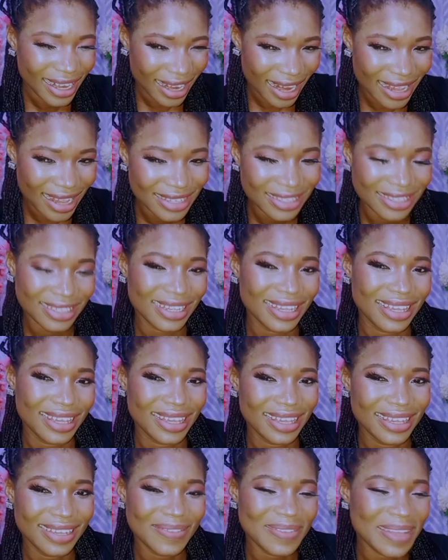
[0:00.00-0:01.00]
classic.
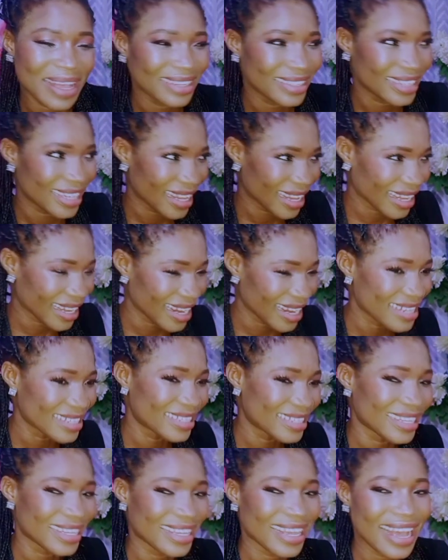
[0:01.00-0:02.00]
When I say
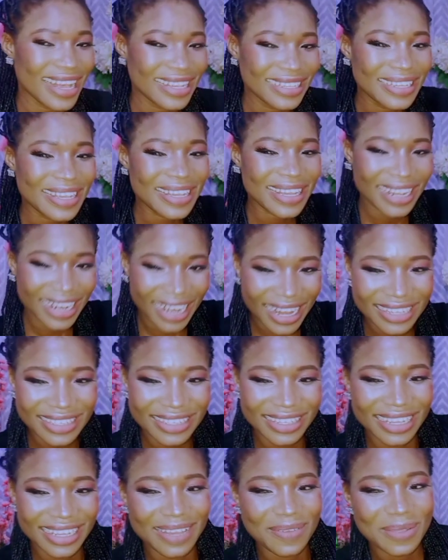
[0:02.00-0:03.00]
classic, I say classic.